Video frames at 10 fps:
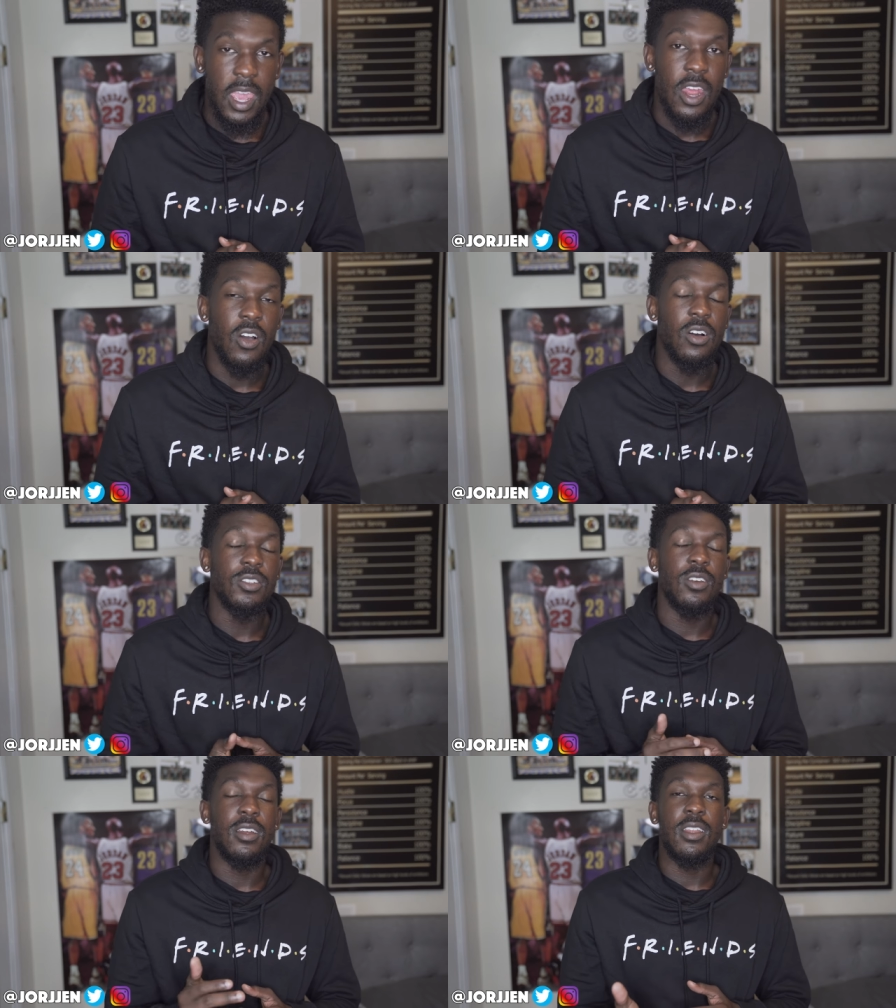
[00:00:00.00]
And
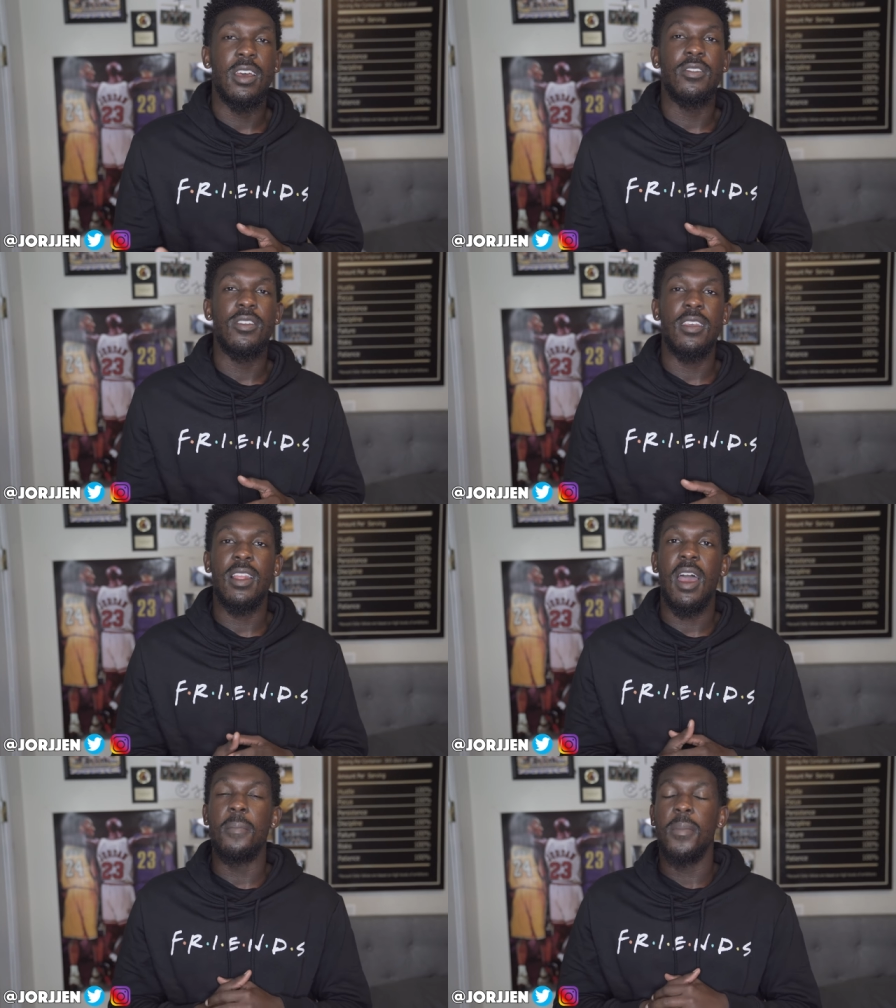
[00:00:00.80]
also another
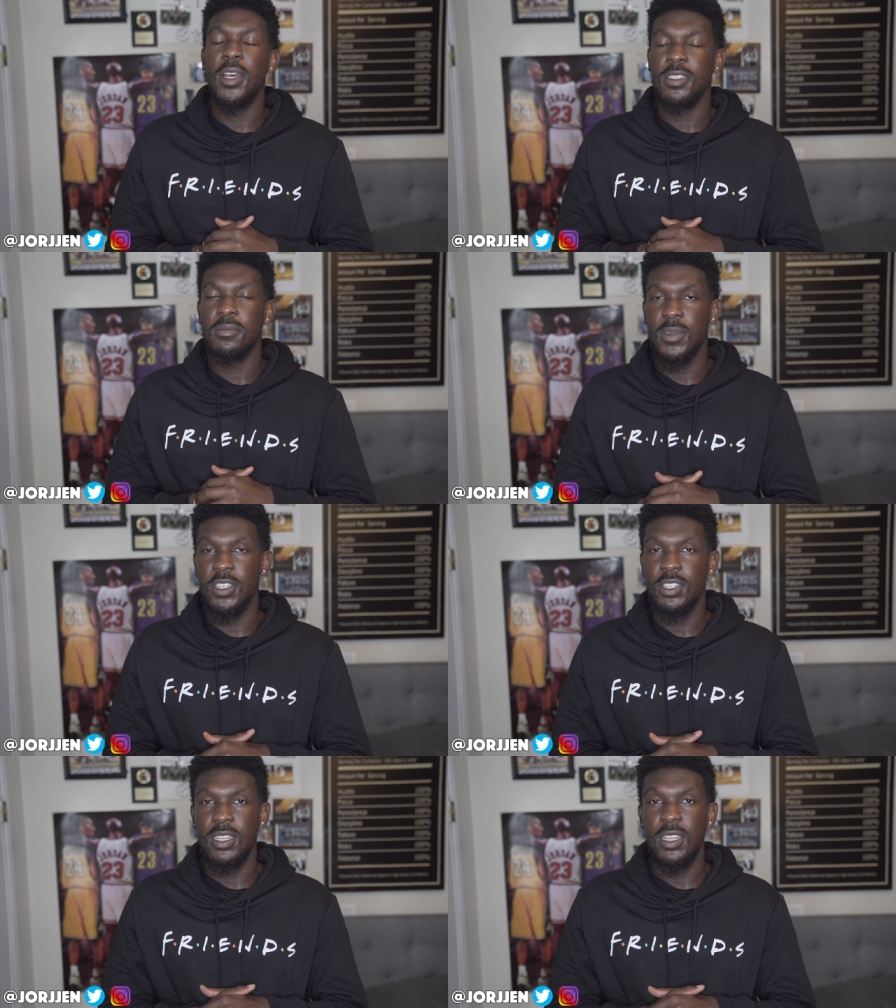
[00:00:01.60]
thing that I must
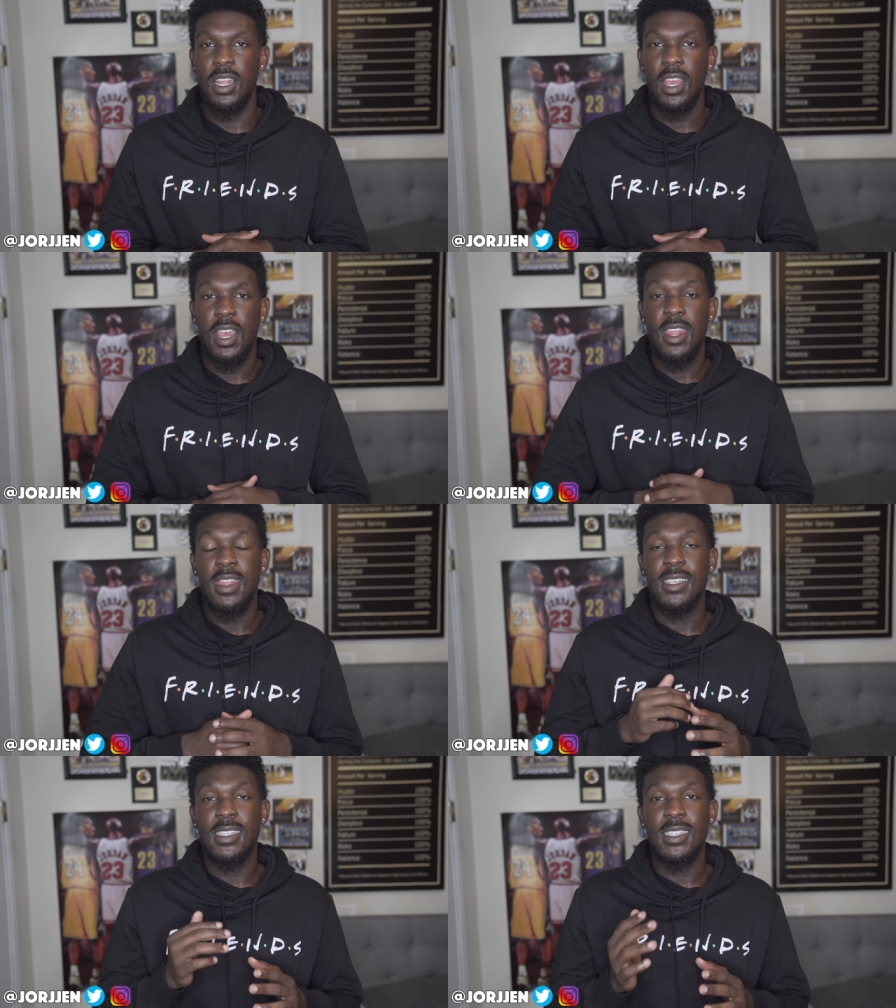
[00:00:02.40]
mention,
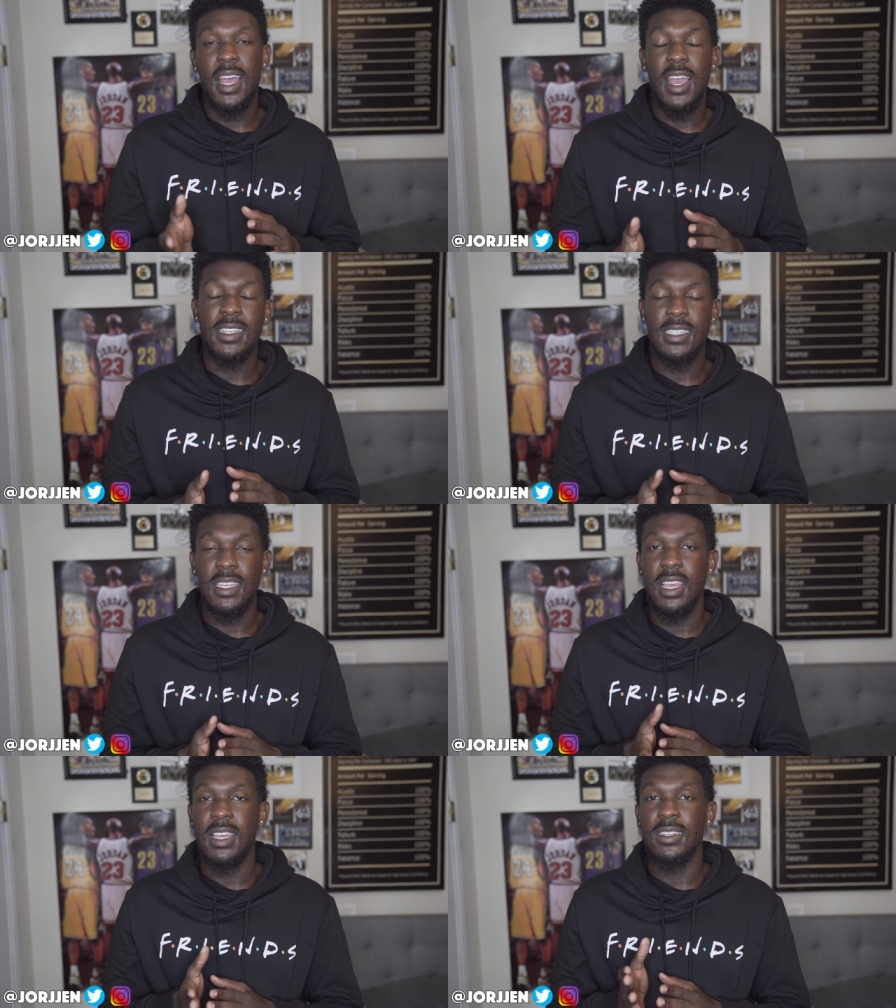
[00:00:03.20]
the
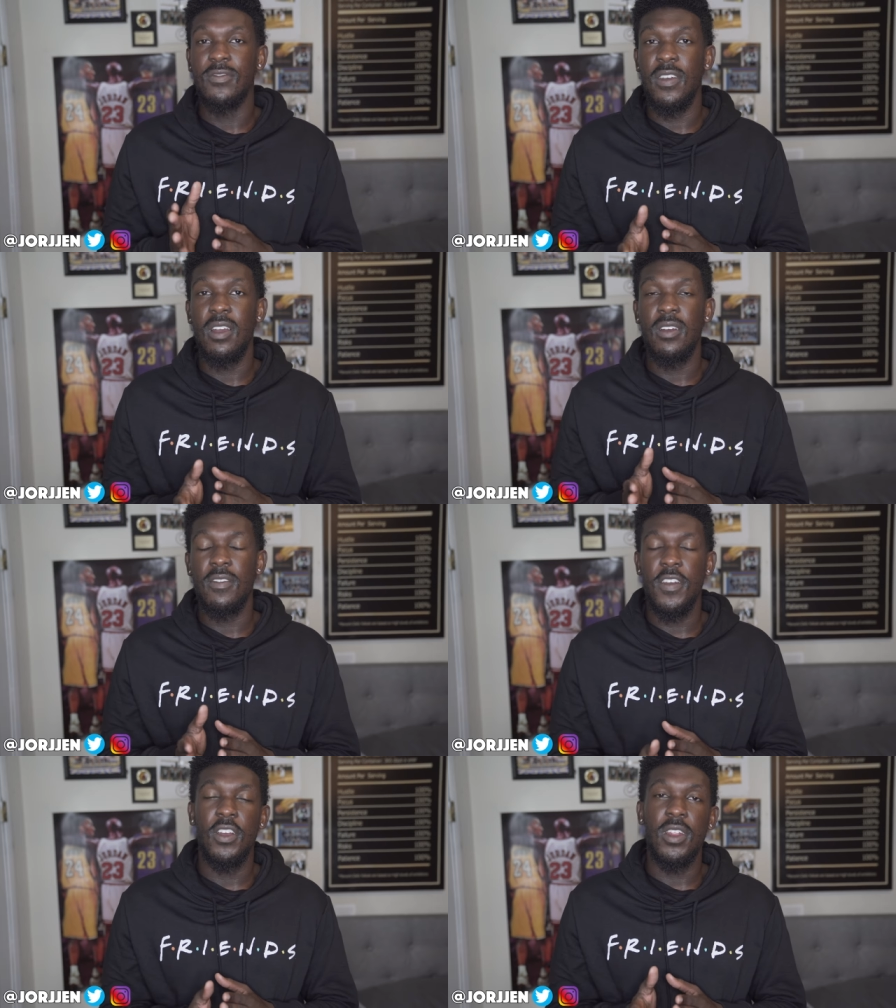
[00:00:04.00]
sizing is
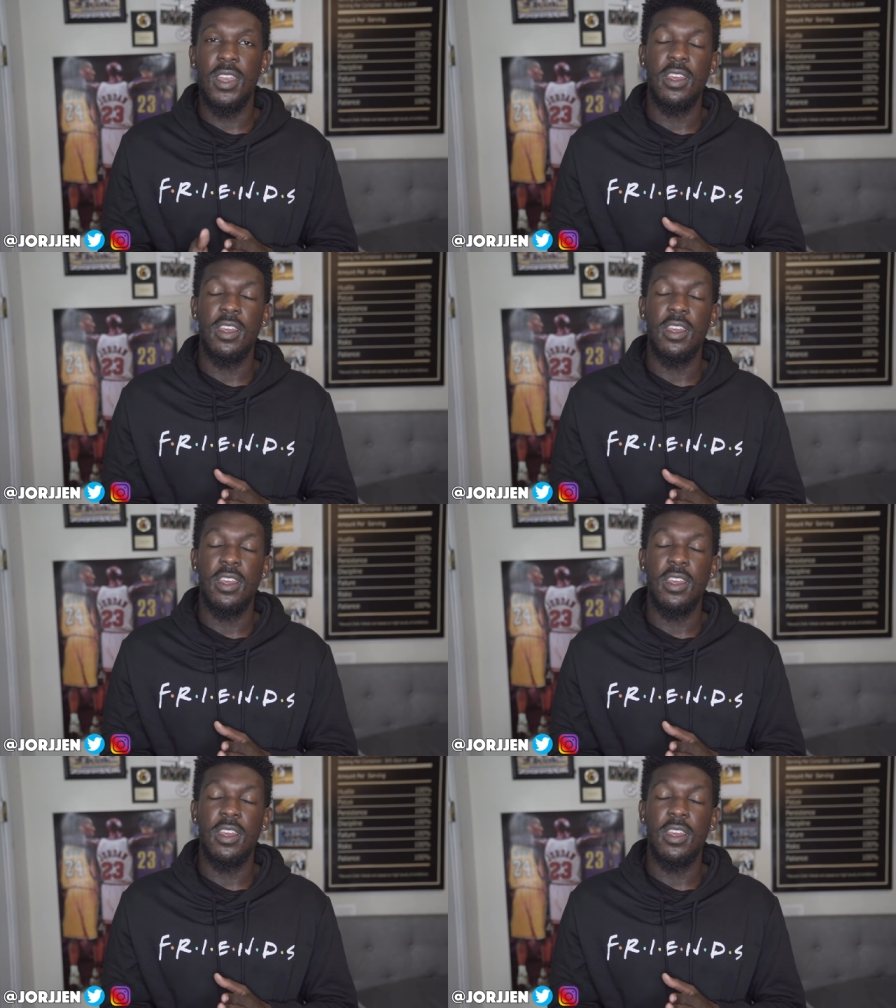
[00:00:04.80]
very, very